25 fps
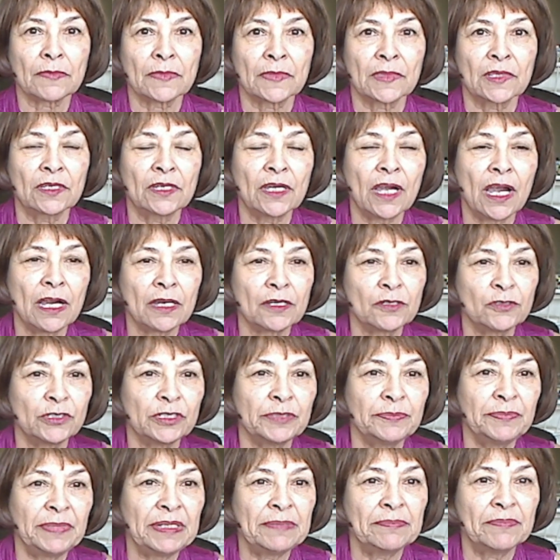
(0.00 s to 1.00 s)
Gog
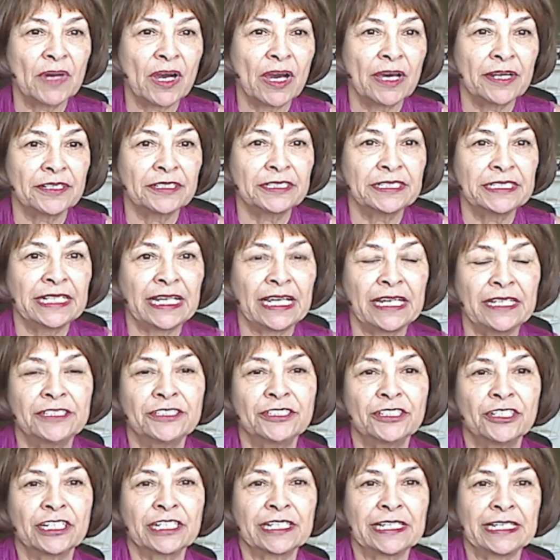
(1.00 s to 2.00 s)
would be modern day
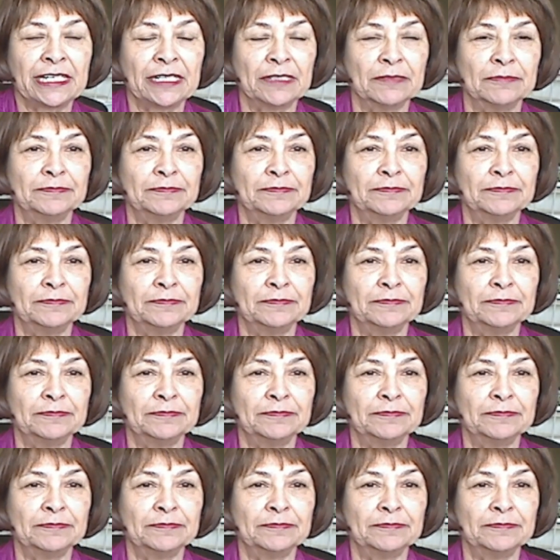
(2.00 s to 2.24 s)
Turkey.